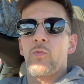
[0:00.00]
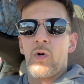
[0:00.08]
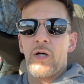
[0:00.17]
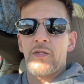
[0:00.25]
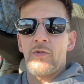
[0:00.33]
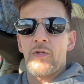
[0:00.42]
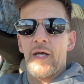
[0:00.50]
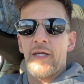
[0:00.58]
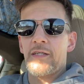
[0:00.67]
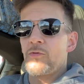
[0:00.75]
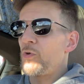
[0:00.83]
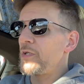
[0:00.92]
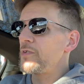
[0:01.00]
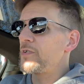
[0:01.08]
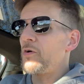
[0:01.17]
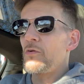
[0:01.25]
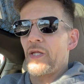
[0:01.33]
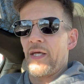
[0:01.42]
what you like and what you
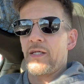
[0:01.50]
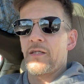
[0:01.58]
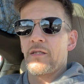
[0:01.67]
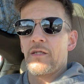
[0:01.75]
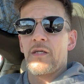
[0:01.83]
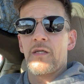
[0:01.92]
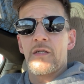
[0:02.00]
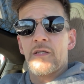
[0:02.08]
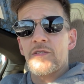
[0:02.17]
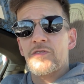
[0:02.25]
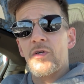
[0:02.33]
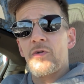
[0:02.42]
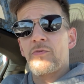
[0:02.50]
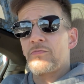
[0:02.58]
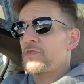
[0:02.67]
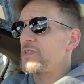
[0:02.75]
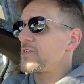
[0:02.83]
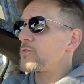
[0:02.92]
don't like? So,
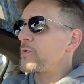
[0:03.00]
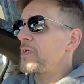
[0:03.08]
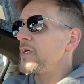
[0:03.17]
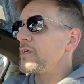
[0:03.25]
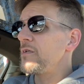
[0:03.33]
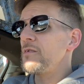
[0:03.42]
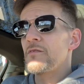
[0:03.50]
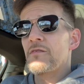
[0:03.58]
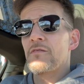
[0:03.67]
since we're here,